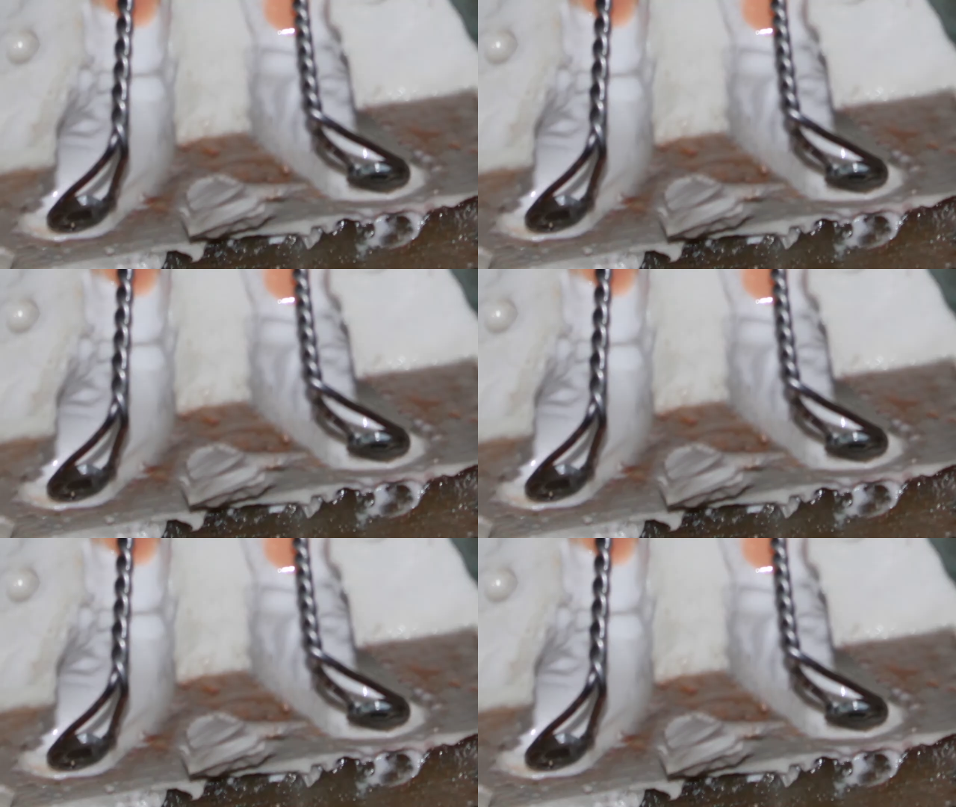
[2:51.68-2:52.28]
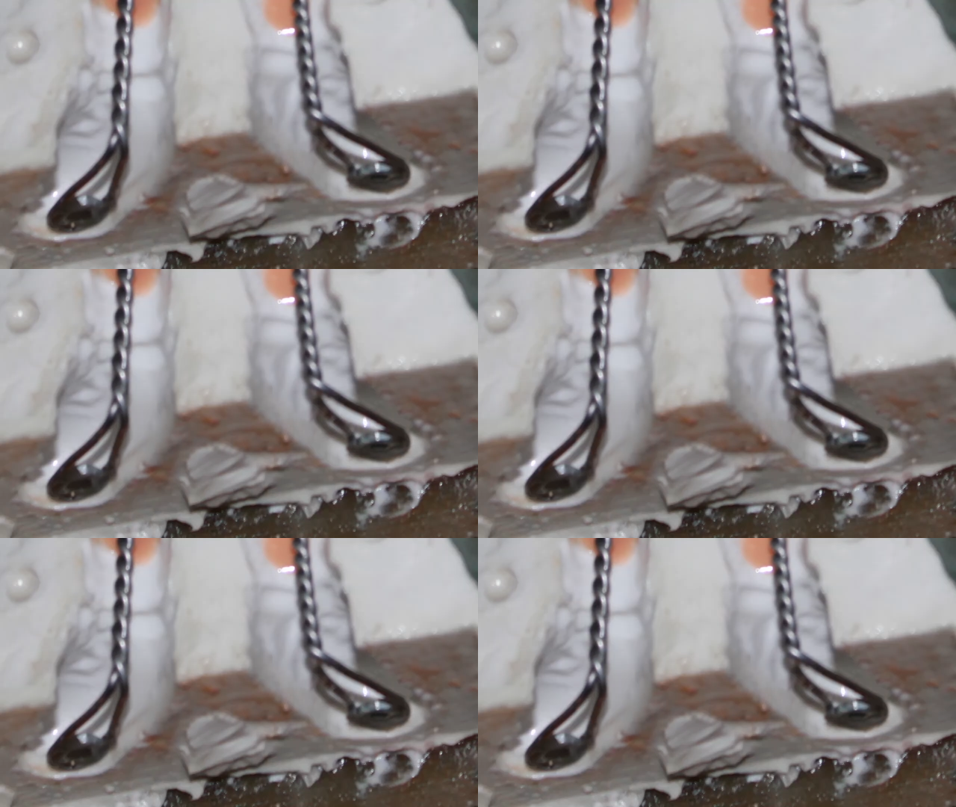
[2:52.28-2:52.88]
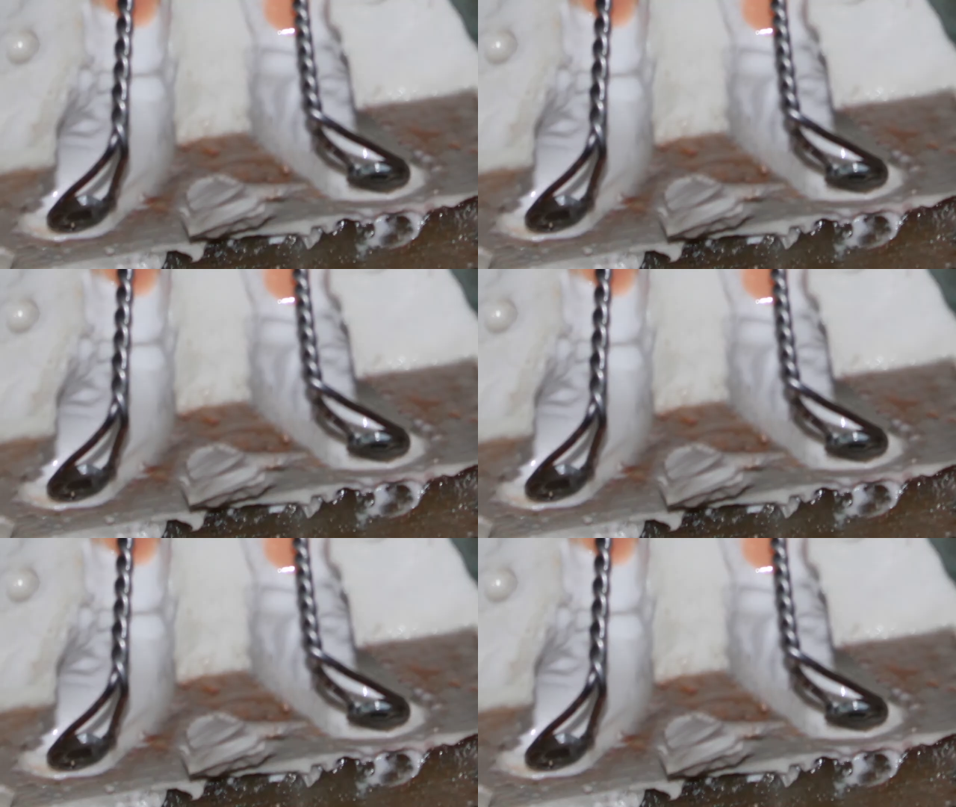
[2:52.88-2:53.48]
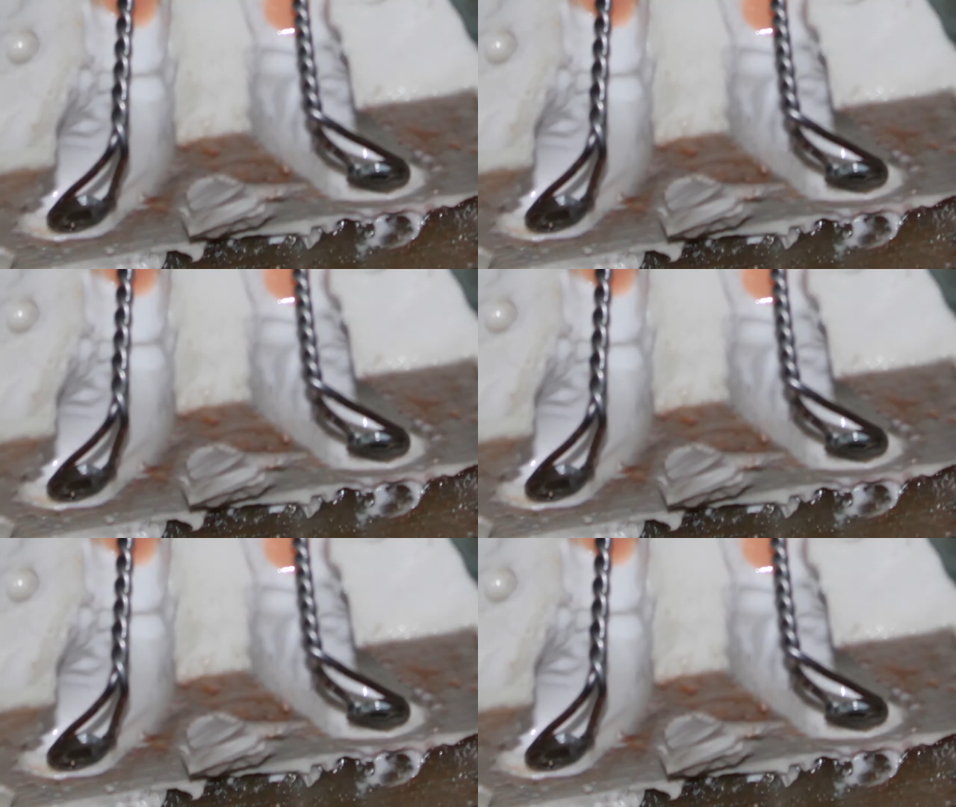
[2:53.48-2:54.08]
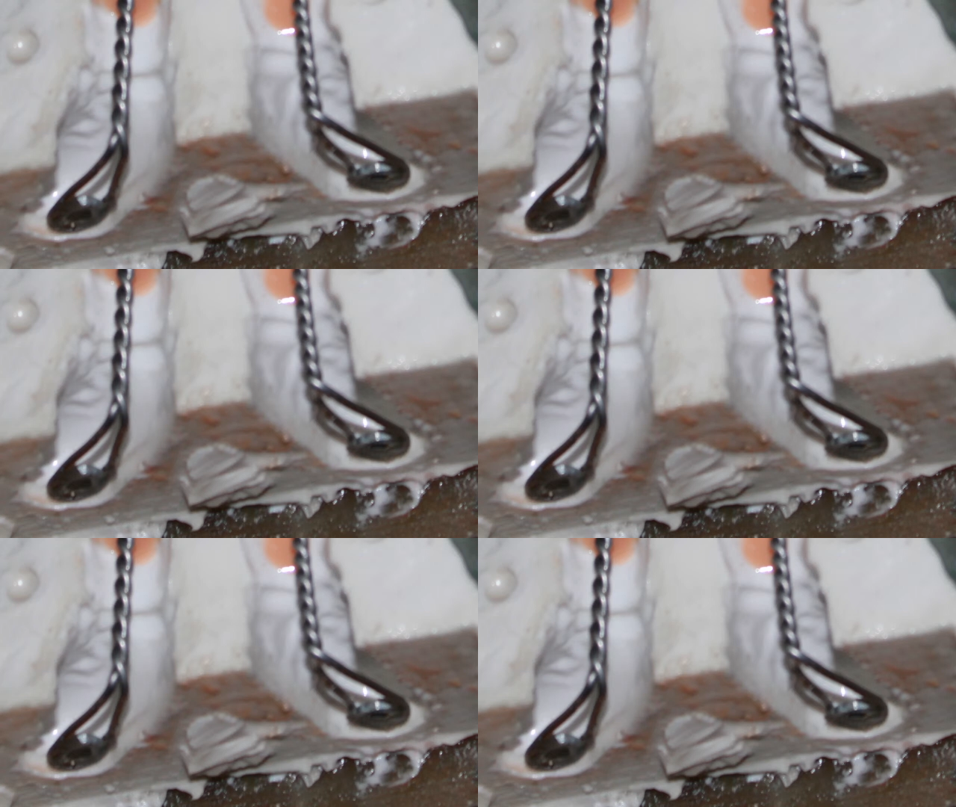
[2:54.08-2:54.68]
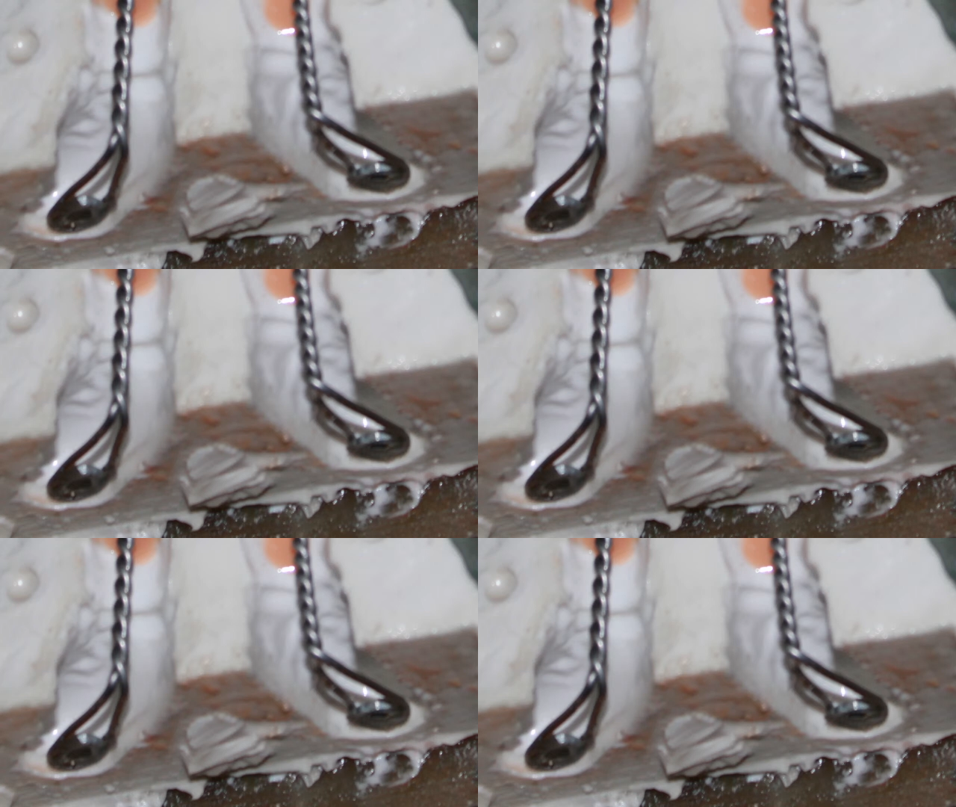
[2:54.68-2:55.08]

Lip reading: Nobody's mouth can be seen.